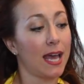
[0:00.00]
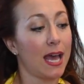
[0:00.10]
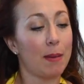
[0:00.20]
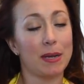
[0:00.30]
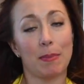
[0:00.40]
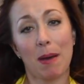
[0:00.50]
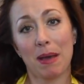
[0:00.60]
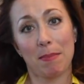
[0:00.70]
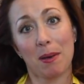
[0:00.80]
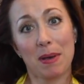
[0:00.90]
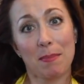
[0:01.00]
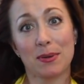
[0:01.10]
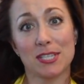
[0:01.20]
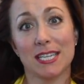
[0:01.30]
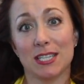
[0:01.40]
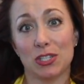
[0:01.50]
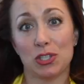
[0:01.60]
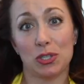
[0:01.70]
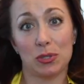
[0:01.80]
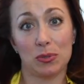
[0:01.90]
I'm going to pop my bell peppers
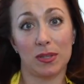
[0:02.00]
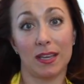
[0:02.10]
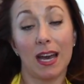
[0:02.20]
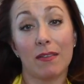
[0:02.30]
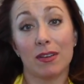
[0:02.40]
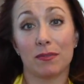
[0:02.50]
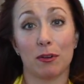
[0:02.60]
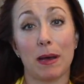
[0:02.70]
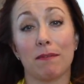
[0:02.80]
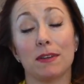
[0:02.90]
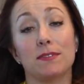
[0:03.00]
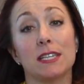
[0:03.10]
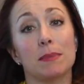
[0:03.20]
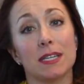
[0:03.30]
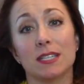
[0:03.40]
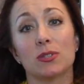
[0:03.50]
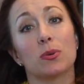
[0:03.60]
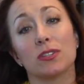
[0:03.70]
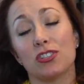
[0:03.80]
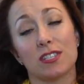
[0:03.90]
into the oven for about 15 minutes
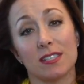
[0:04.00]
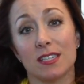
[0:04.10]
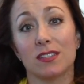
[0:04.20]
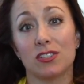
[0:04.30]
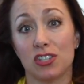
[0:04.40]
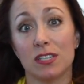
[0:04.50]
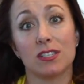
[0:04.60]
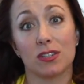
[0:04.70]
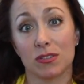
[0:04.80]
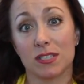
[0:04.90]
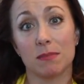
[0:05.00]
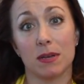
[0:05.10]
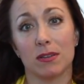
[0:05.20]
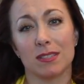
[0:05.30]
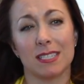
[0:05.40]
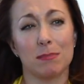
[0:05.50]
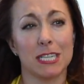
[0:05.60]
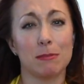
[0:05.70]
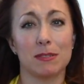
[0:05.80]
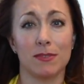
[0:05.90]
or just until the cheese starts to melt.
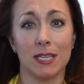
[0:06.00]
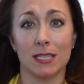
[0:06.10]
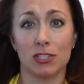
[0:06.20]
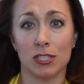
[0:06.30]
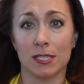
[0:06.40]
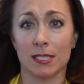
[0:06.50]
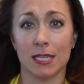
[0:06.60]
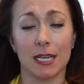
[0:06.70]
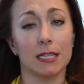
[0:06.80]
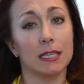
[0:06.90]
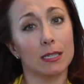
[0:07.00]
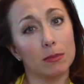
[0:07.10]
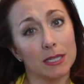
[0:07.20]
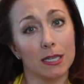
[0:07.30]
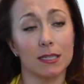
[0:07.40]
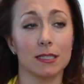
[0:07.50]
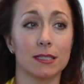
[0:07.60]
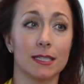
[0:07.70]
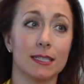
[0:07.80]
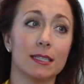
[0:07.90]
Sometimes vegan cheese can take a little bit longer
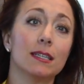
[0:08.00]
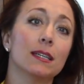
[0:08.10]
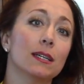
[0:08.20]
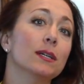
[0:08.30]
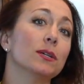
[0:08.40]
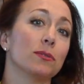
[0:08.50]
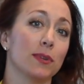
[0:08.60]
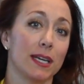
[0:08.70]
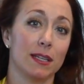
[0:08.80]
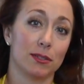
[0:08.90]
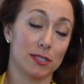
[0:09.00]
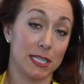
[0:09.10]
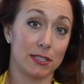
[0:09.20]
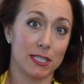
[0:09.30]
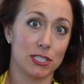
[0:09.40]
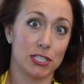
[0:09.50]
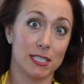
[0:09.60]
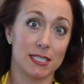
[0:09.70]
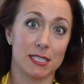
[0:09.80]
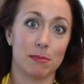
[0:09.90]
than regular dairy
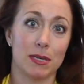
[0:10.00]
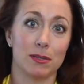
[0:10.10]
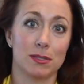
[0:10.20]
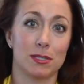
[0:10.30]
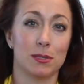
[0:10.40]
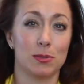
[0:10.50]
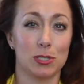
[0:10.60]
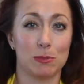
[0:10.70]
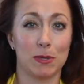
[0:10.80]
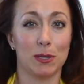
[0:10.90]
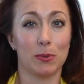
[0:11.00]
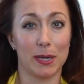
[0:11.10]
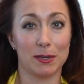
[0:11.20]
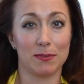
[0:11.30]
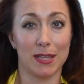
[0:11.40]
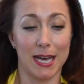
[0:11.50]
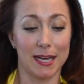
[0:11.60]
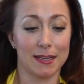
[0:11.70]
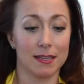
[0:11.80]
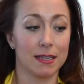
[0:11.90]
cheese to melt, so just be aware of that.